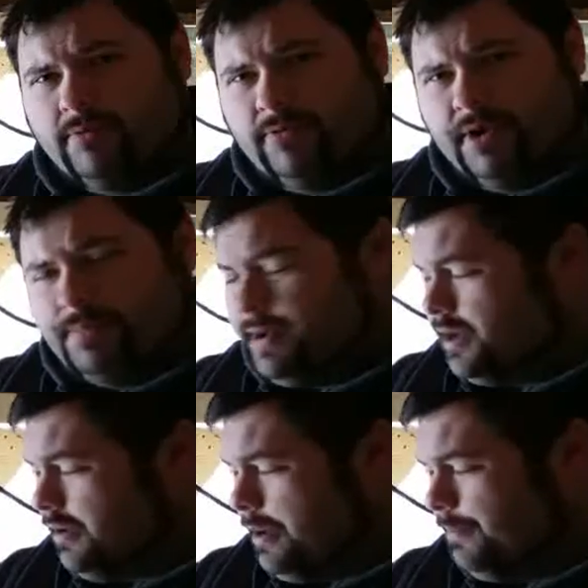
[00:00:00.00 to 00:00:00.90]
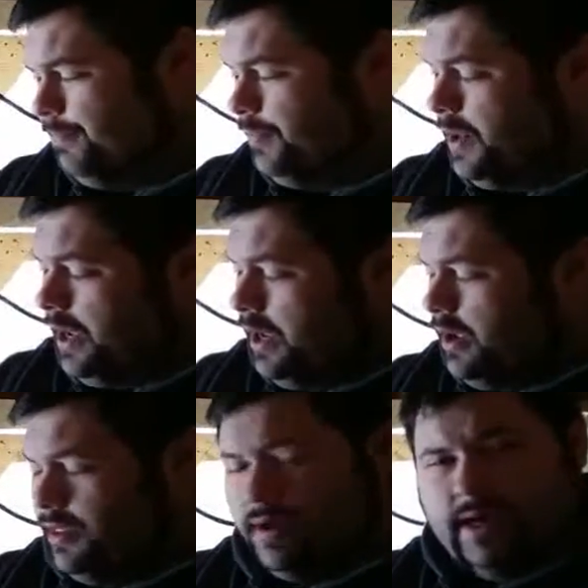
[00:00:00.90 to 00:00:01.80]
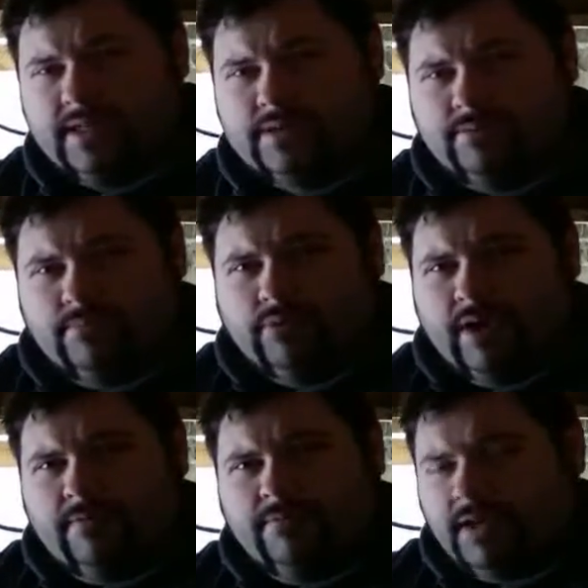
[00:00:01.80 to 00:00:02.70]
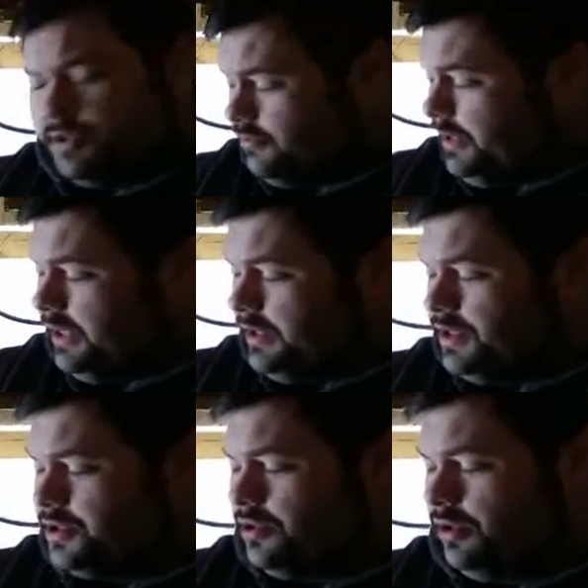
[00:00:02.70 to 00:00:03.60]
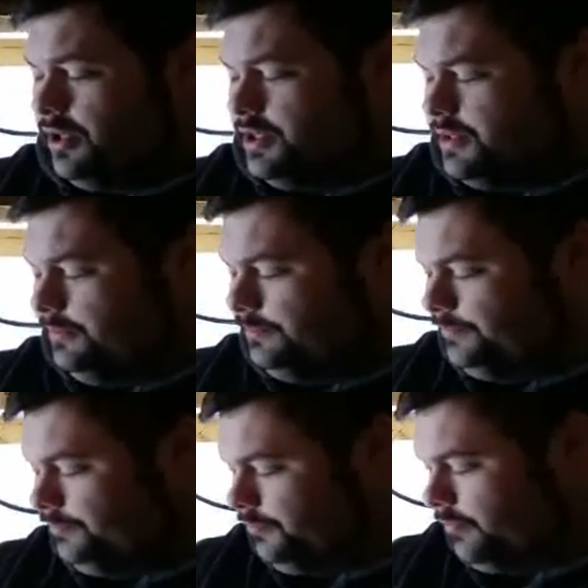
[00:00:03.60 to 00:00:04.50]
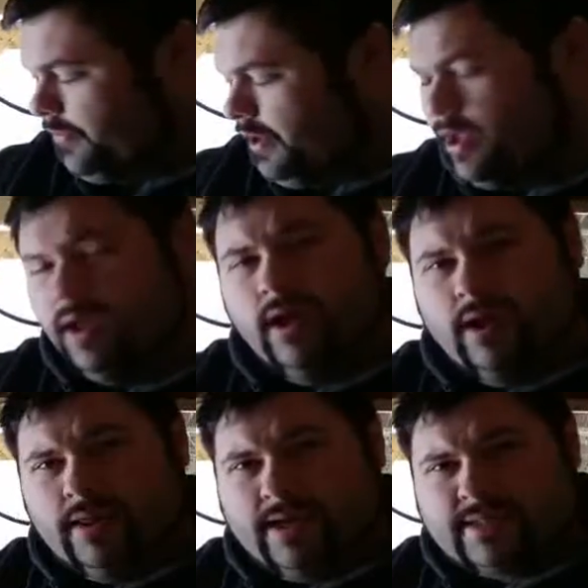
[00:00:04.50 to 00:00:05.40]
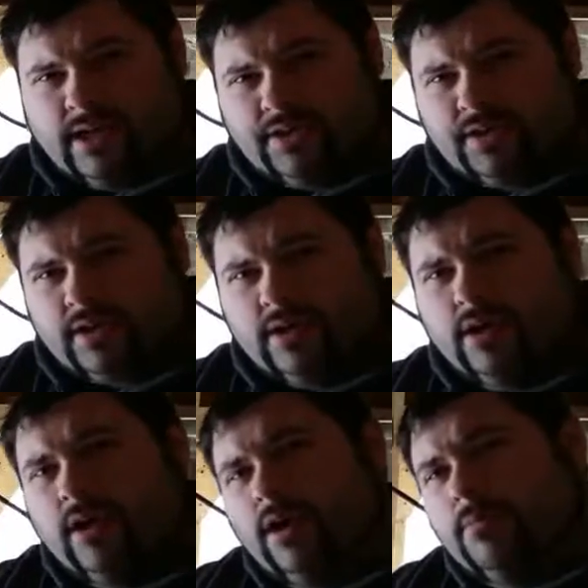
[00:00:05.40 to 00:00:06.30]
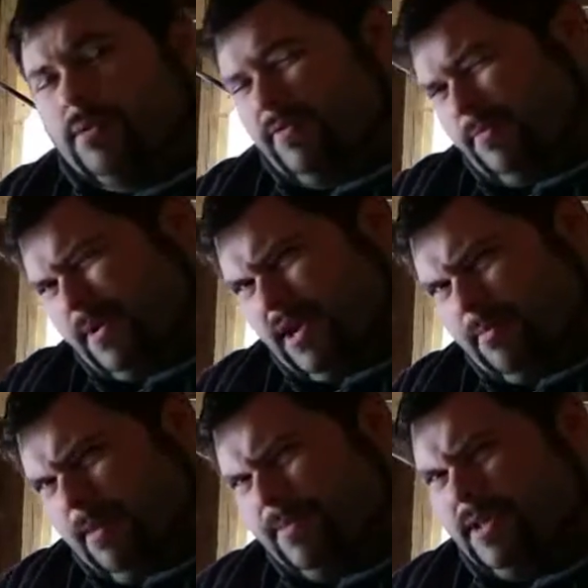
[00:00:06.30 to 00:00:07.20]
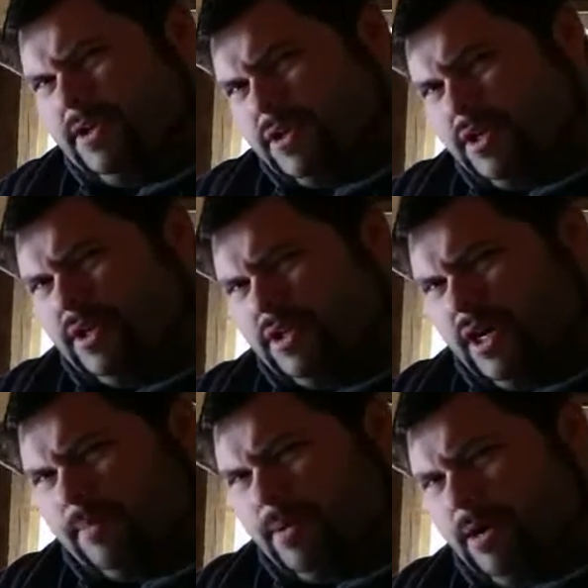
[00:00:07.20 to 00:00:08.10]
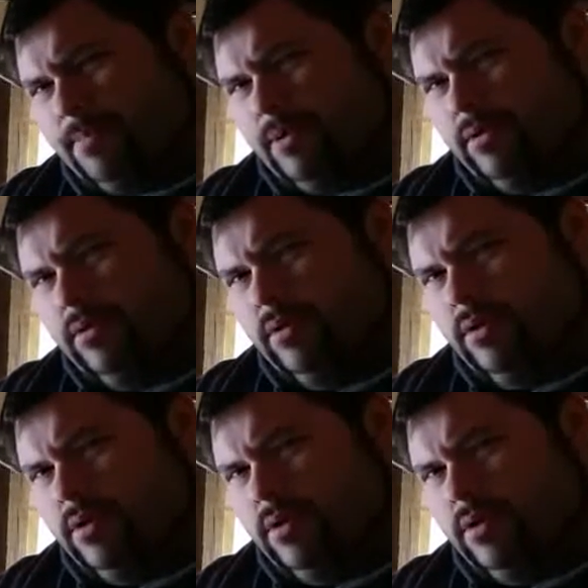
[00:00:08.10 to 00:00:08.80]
and before you pick them up, they're nice and bright flush red like this girl is, that's healthy. But if you pick them up and they turn a dark purple,